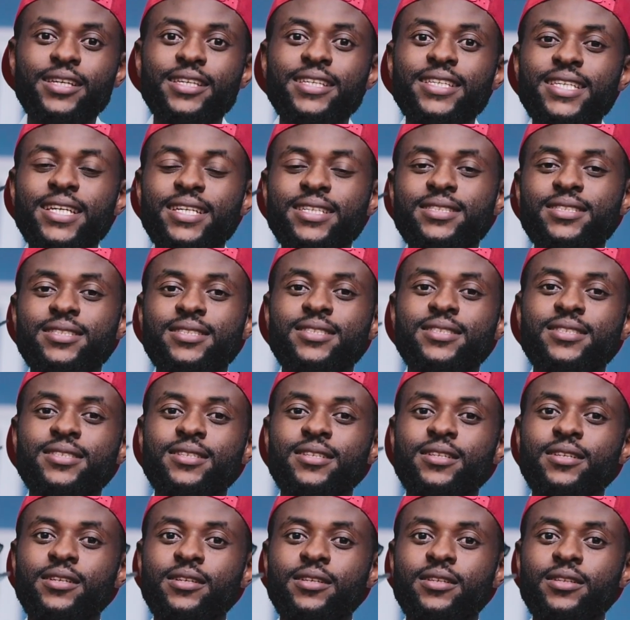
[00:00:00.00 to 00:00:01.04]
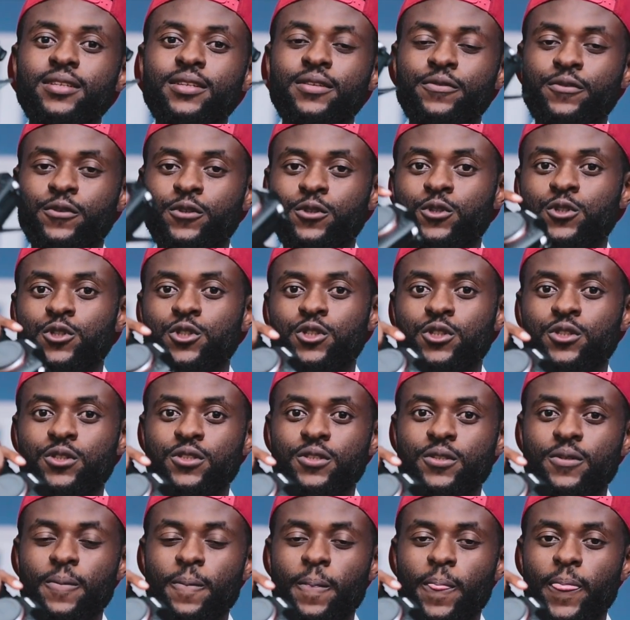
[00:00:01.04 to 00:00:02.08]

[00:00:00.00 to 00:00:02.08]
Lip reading: gets a photo shoot